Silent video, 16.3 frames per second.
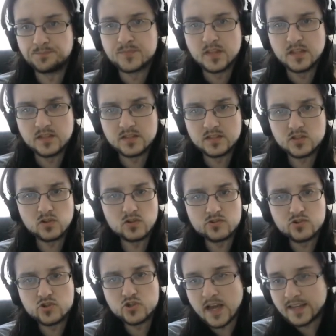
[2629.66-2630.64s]
This is
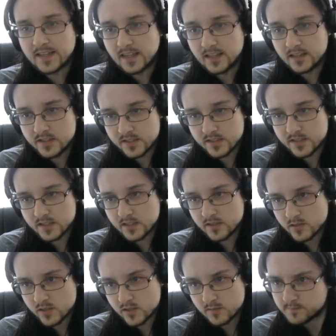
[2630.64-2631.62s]
called checking
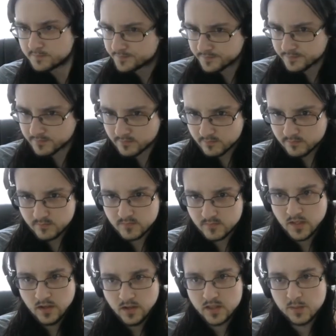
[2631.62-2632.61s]
distance.
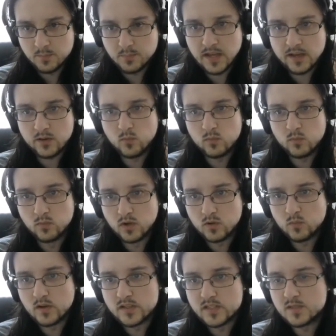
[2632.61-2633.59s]
The black
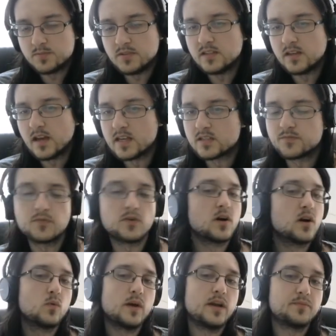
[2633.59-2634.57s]
rook wants to be as
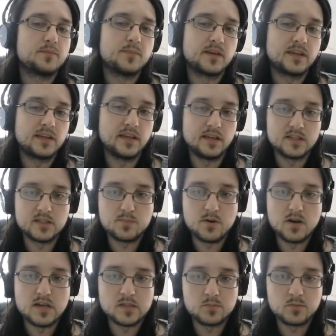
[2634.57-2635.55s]
far away from the king as
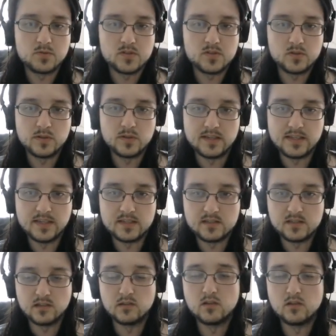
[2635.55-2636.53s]
possible so that he has
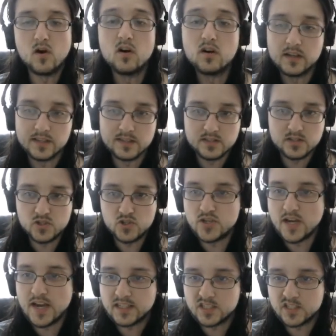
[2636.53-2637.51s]
the longest
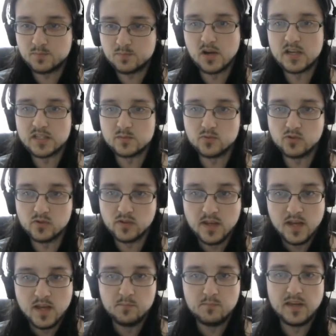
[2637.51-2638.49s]
checks possible,
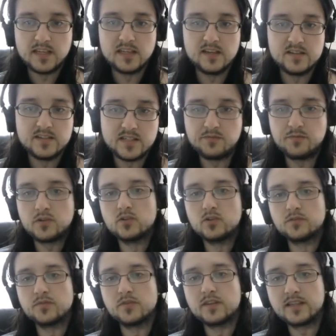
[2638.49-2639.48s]
making it
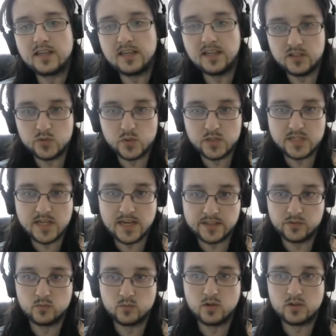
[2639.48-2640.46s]
difficult for the king to attack
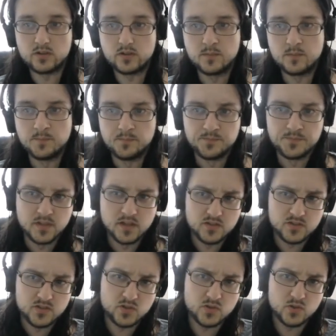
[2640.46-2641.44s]
the rook.
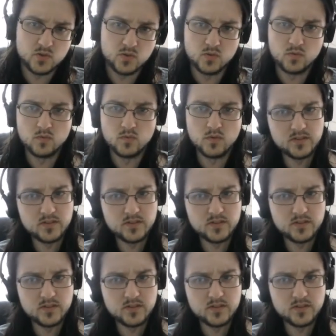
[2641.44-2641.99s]
So rook